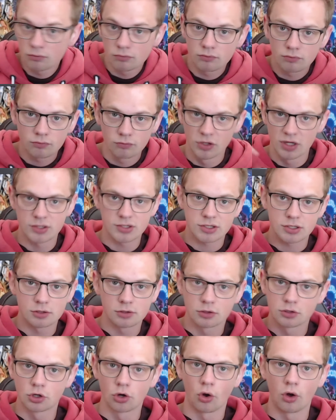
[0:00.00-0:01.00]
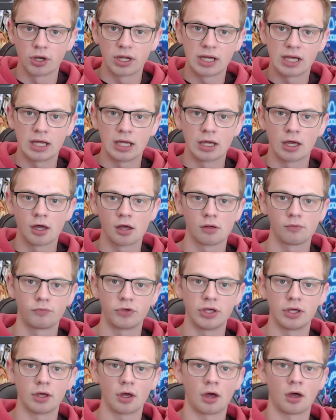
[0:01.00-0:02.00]
this corner here,
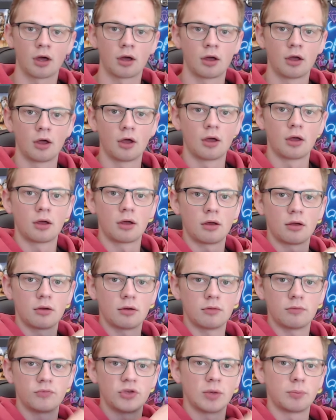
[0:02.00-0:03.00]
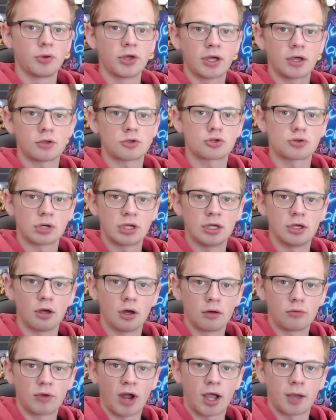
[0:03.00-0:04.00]
the obligatory
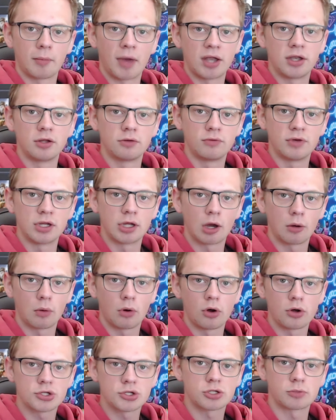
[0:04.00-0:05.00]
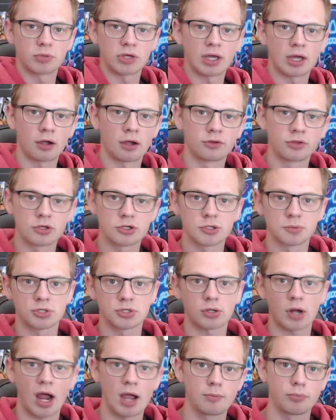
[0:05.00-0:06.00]
recommended video will also be here, and the
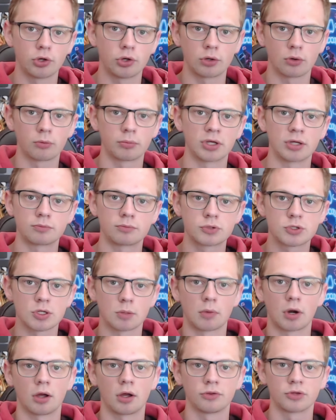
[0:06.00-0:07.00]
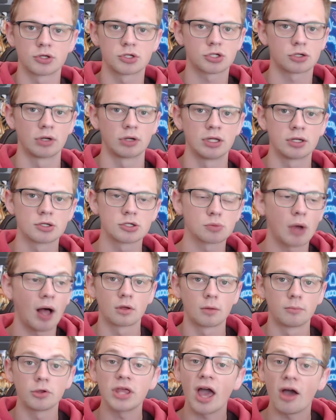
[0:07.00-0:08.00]
subscribe button will be somewhere on the screen as
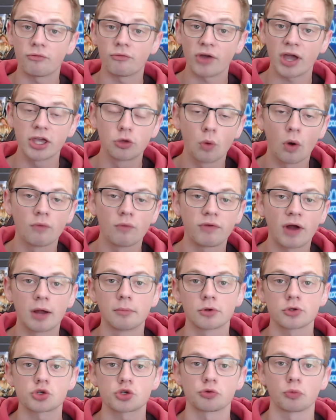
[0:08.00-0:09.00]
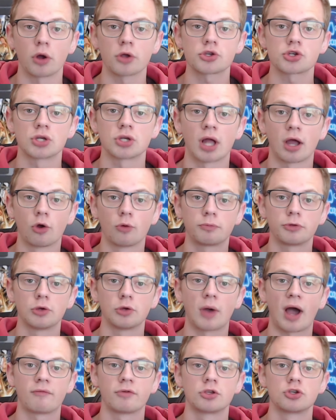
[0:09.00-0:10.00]
well. But yeah, thank you all very much for watching, I hope you
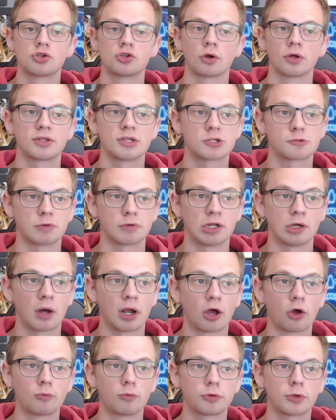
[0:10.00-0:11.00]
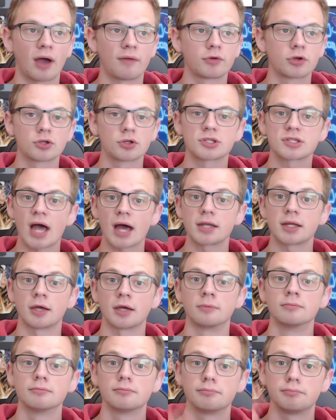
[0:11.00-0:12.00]
have enjoyed this video, and I hope you have a good
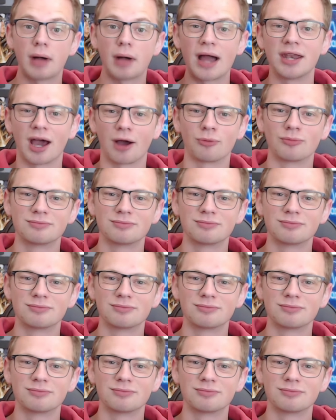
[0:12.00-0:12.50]
Saturday. Bye now.